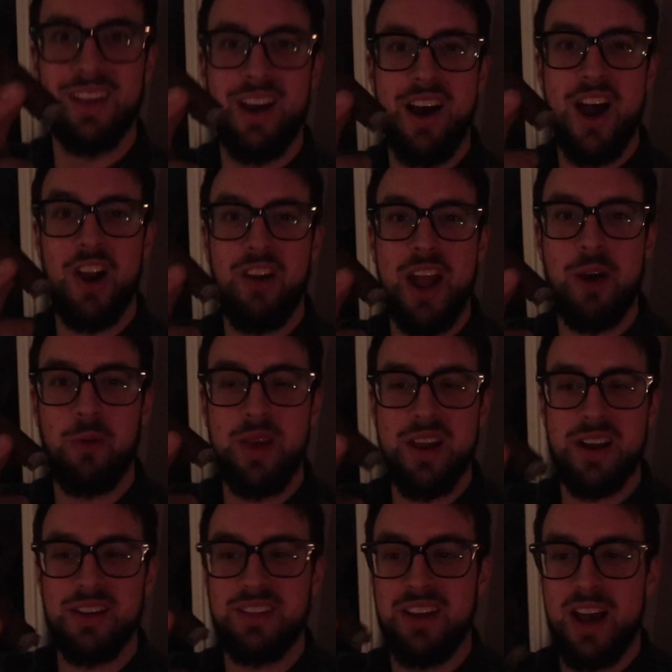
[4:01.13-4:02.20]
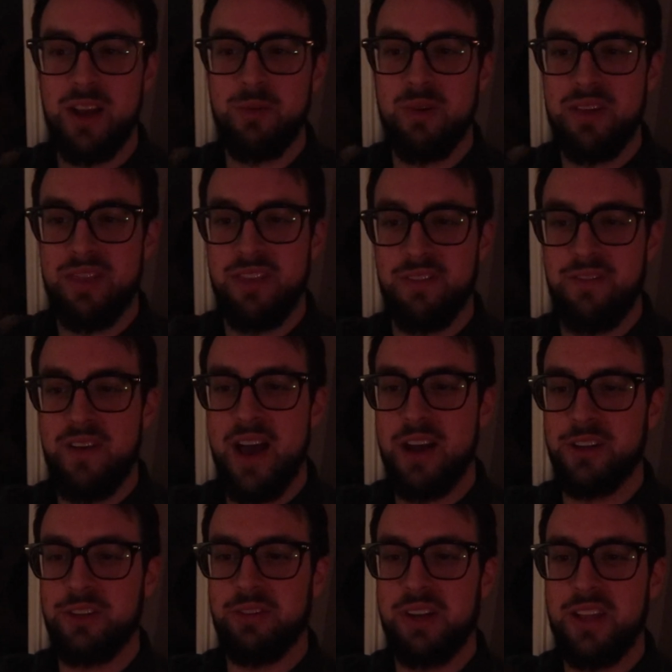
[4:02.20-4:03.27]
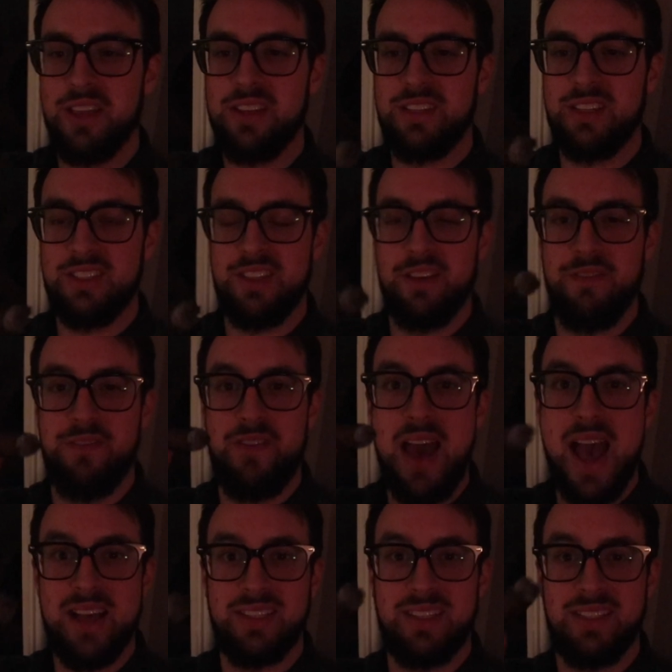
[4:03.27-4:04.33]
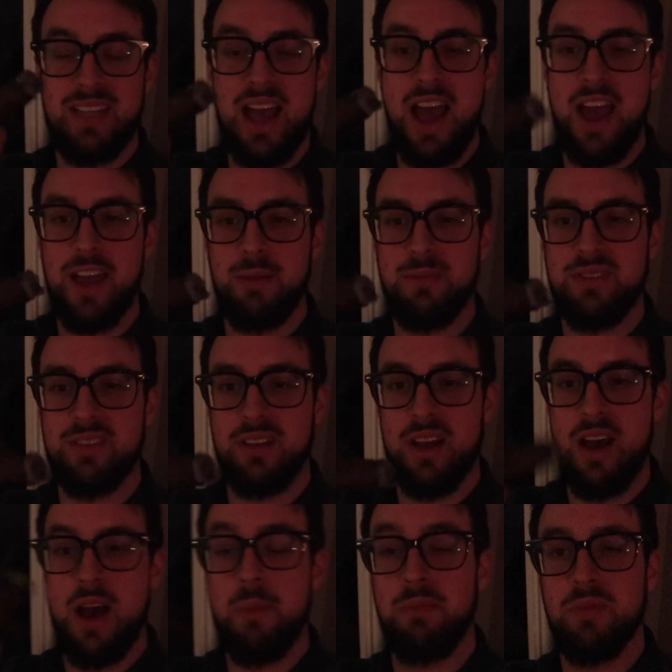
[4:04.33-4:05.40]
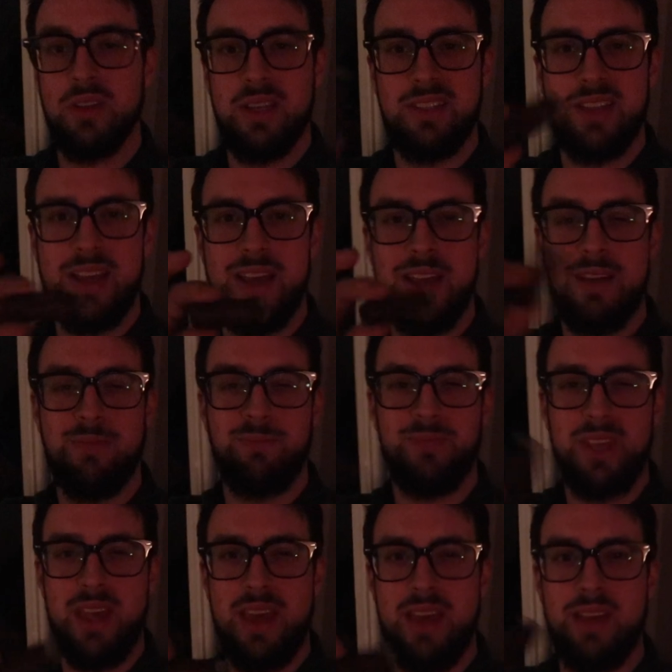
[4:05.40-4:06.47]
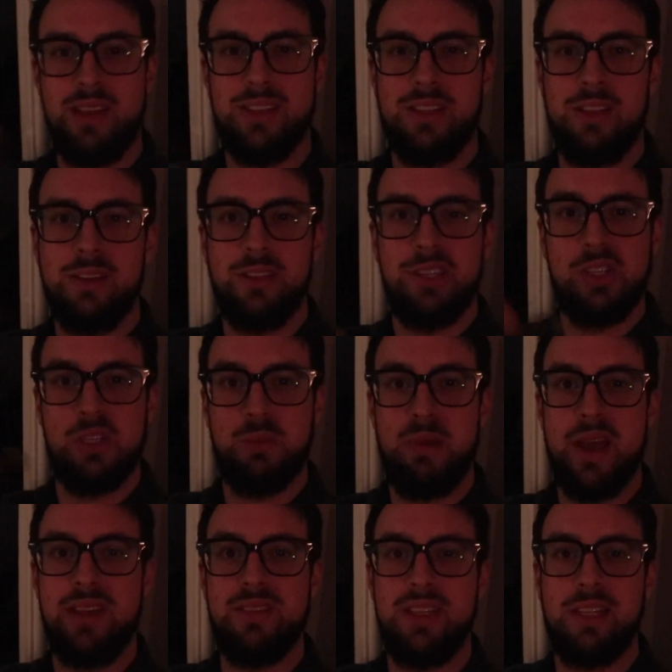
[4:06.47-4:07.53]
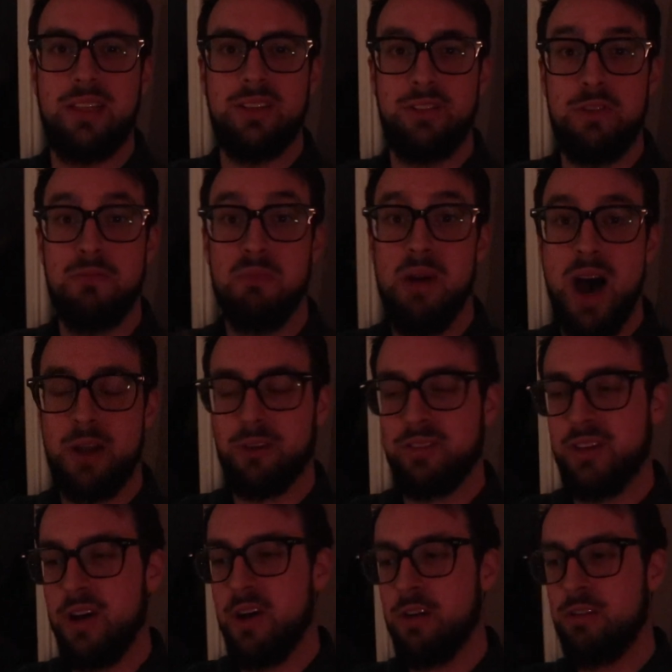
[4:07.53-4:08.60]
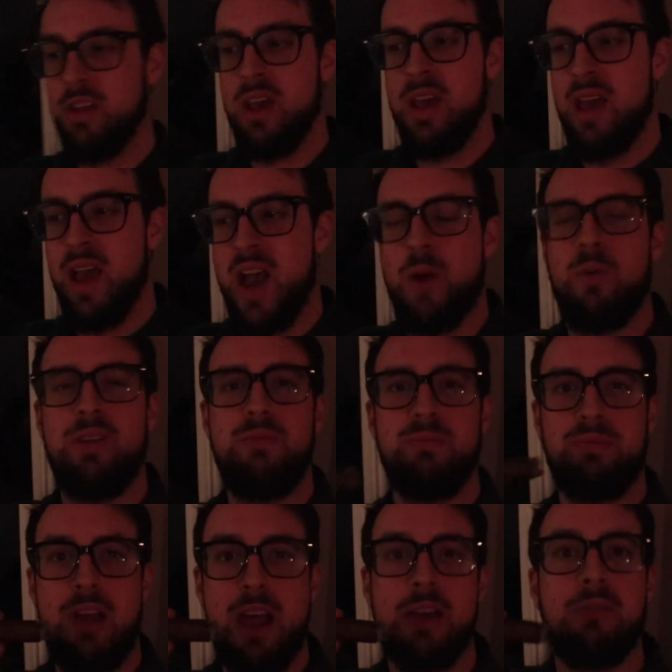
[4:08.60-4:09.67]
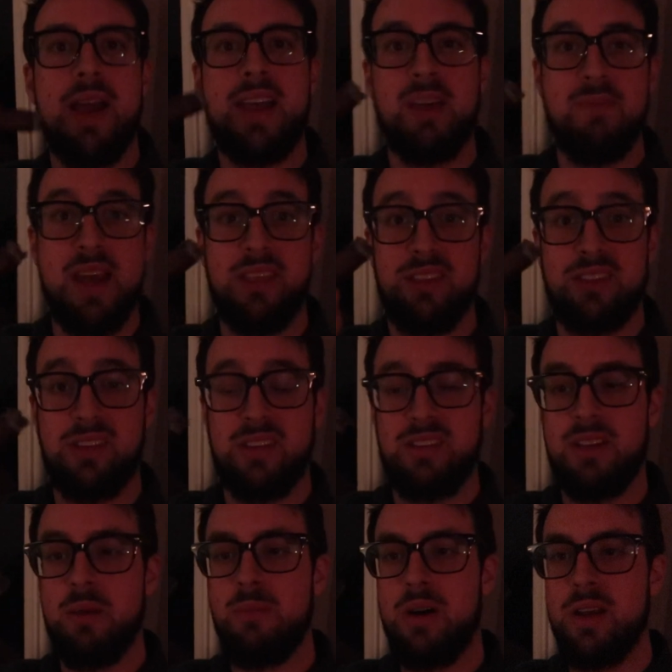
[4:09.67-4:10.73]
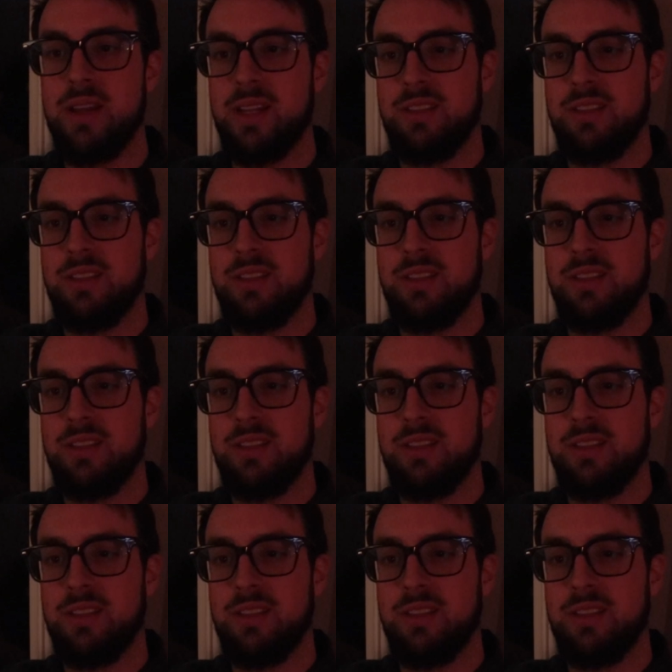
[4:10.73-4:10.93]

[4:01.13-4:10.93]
All right, we are done with the Foundry. This is the Fast Times. It's a little too spicy, a little too monotone. I wouldn't probably recommend this to someone.